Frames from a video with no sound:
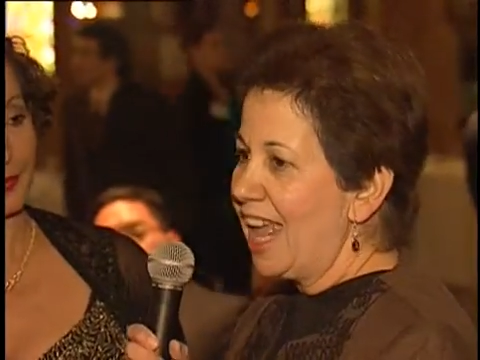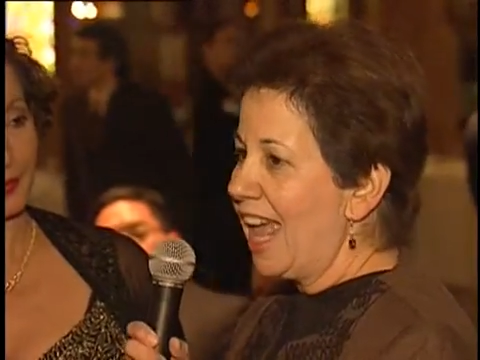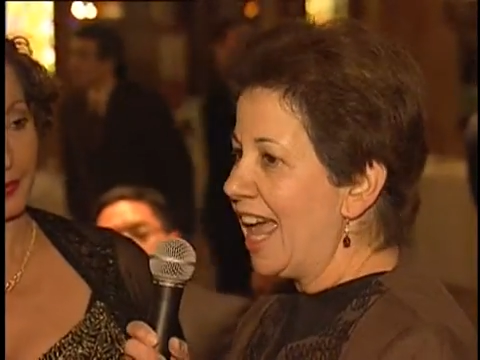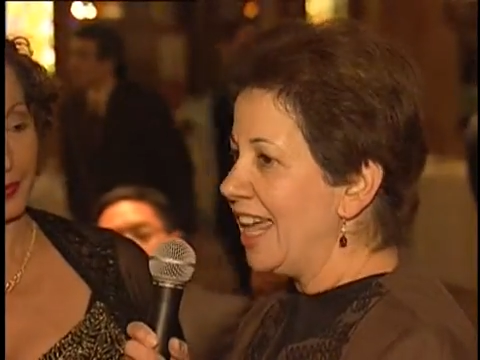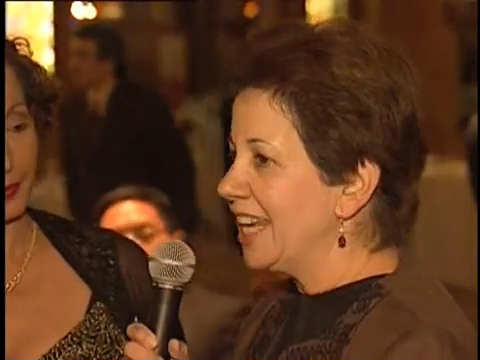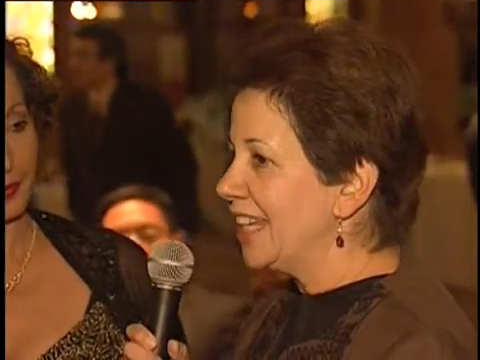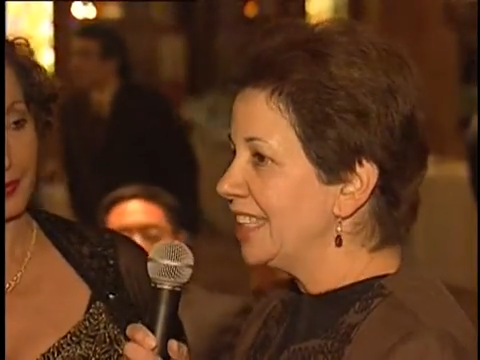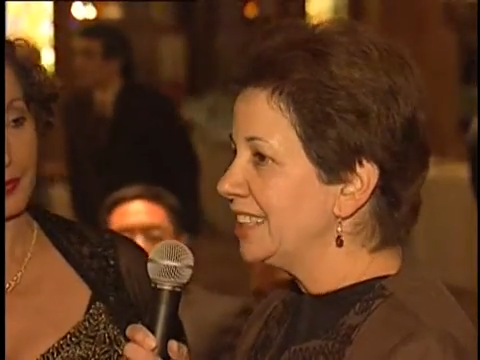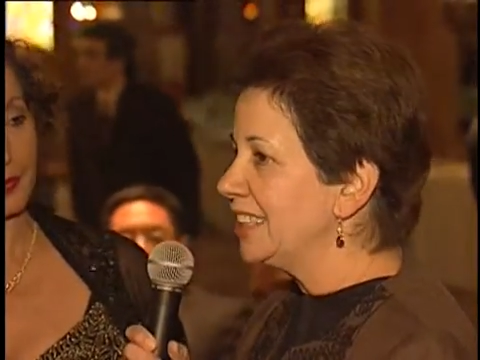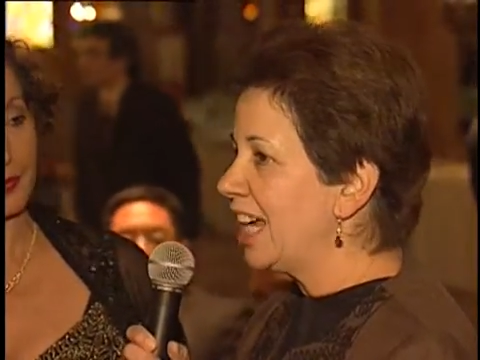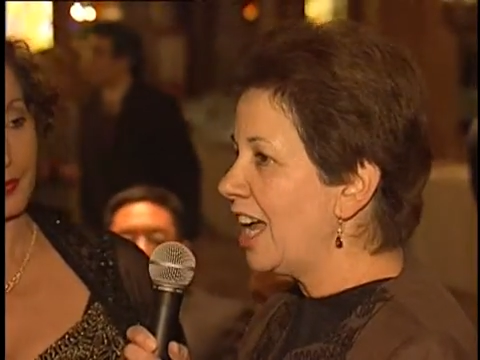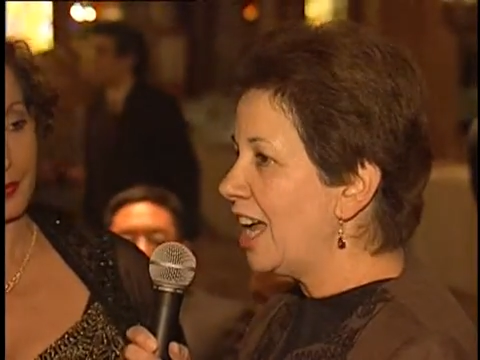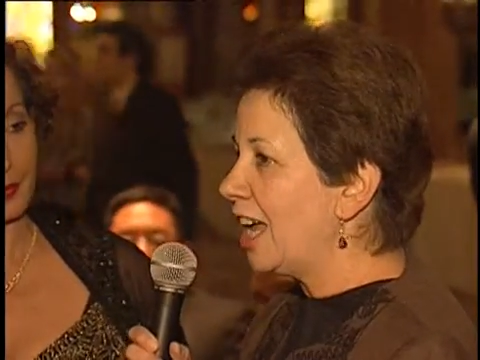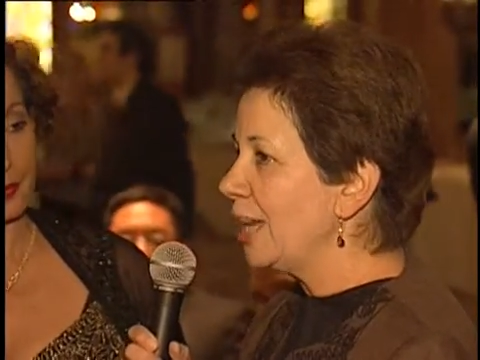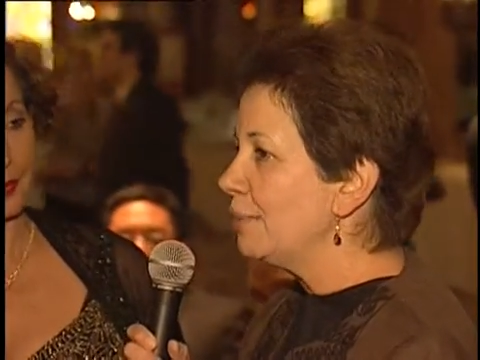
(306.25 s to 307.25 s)
And at a
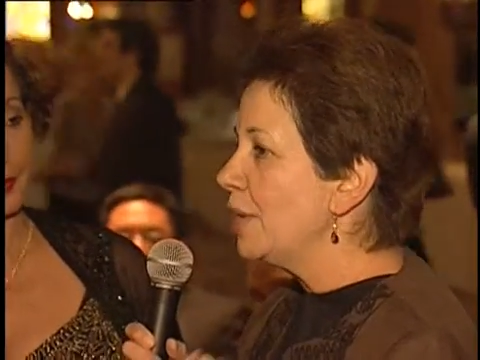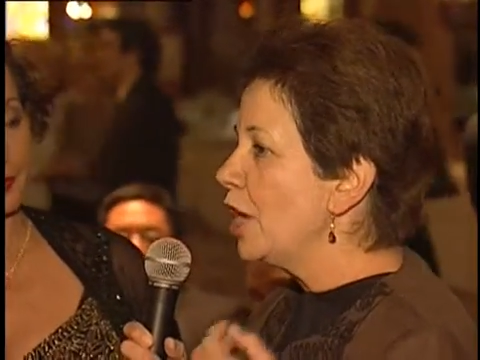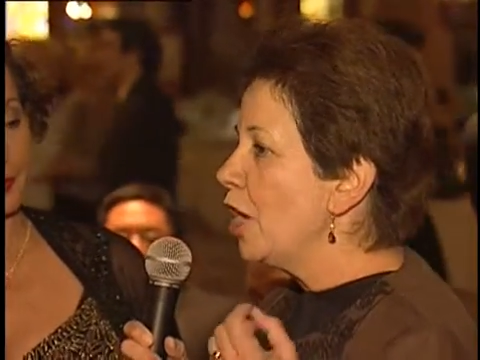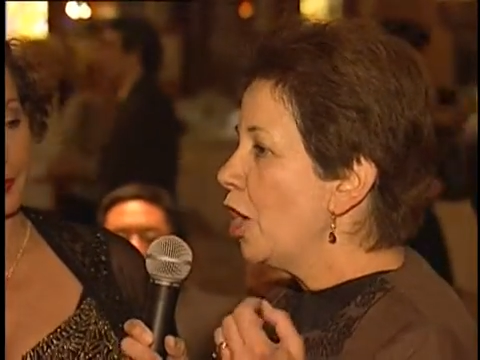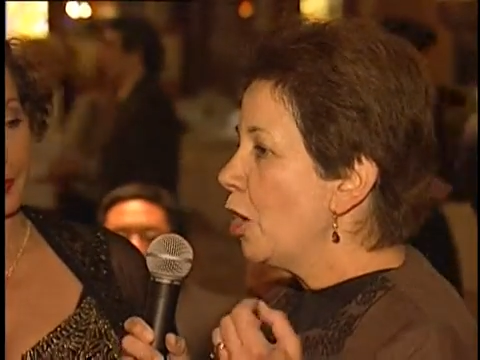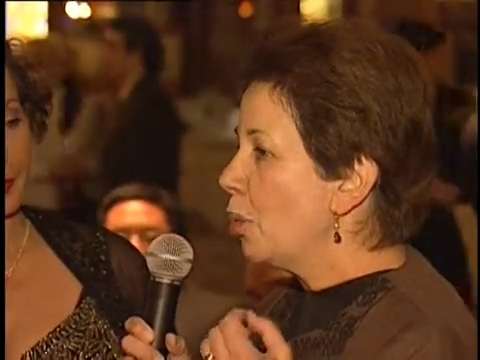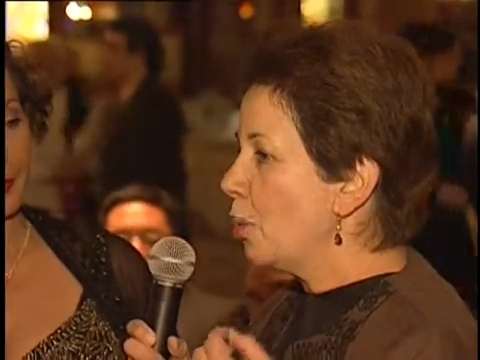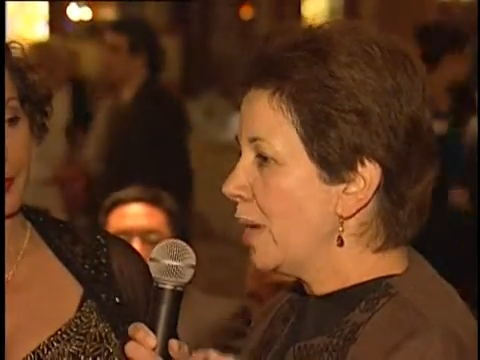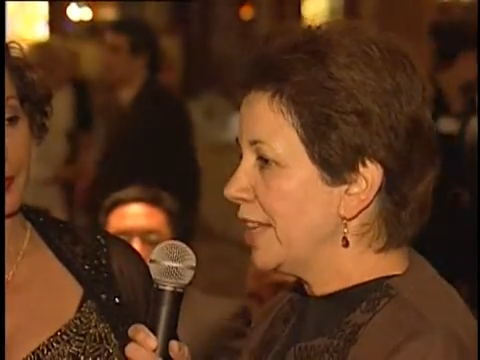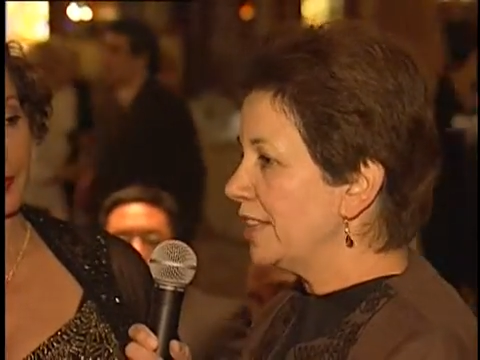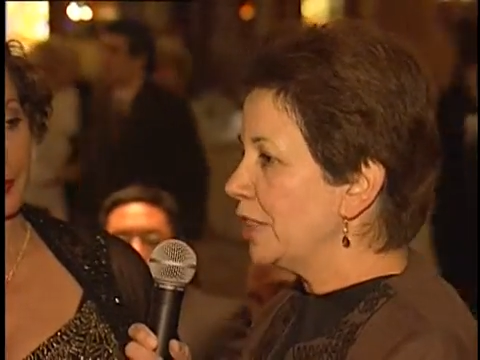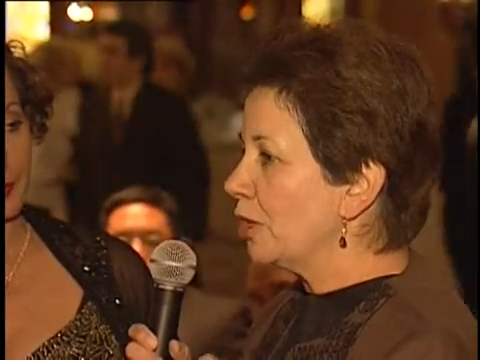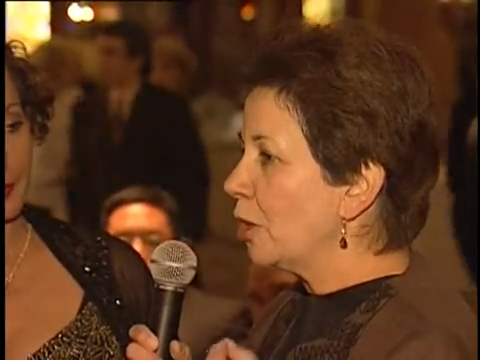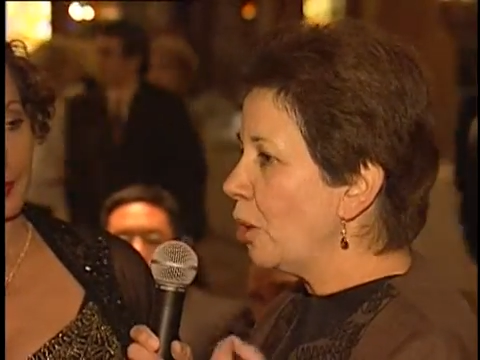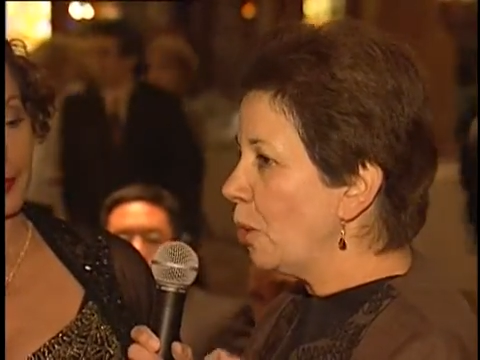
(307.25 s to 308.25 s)
time when
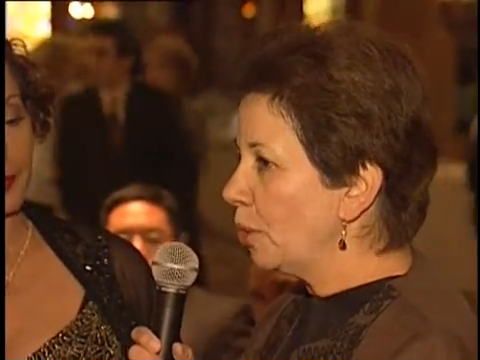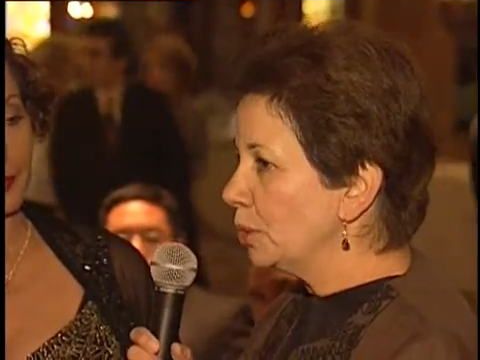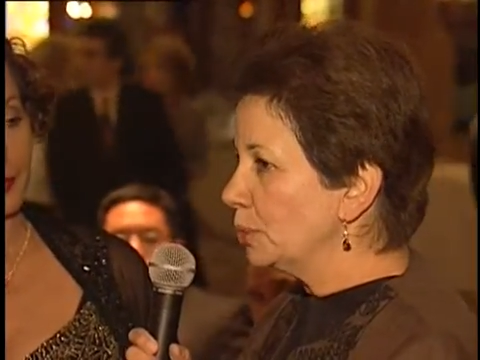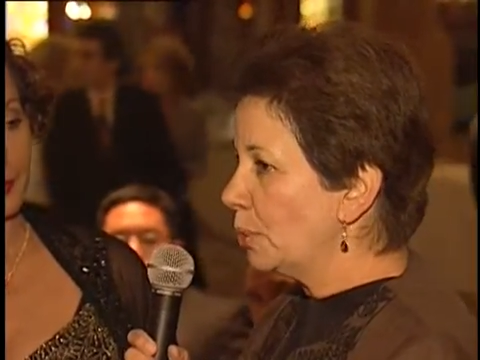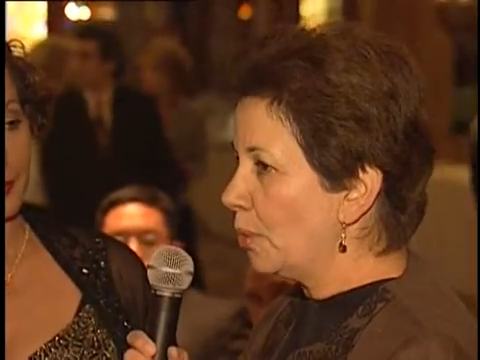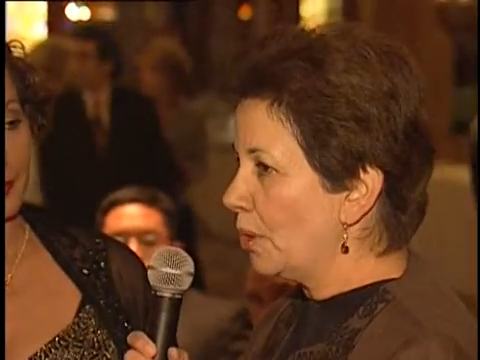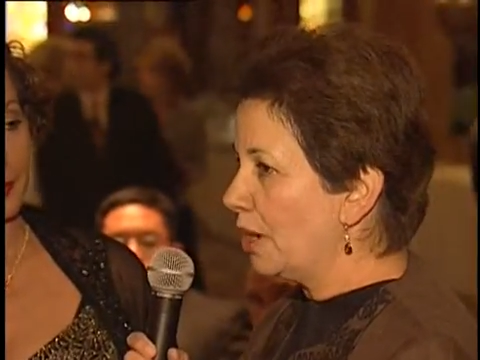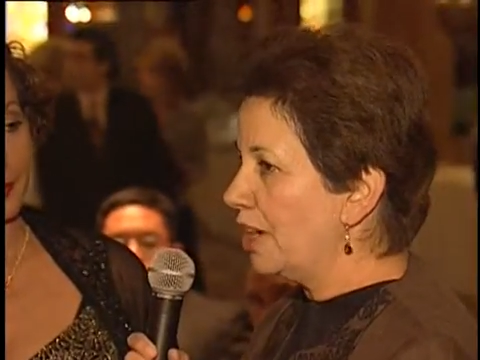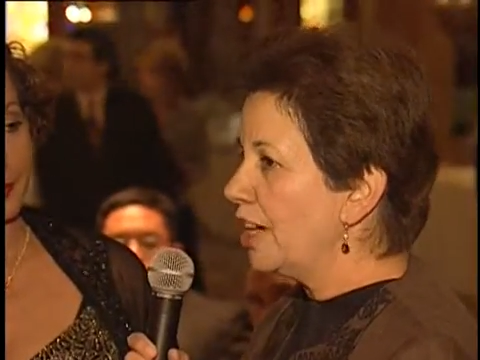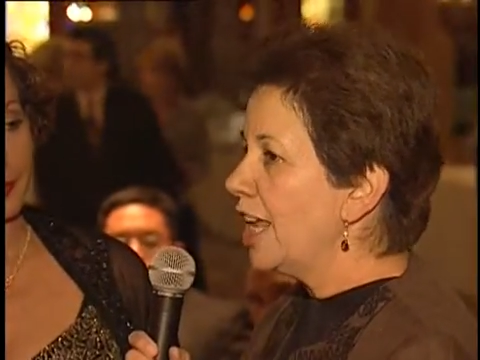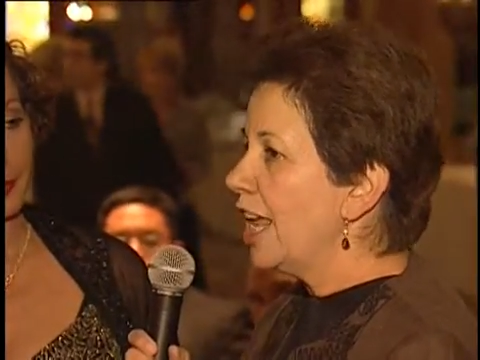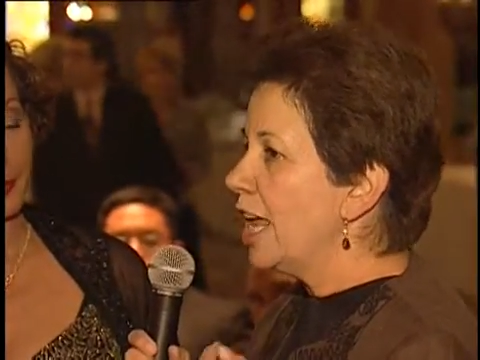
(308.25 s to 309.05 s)
the Cold War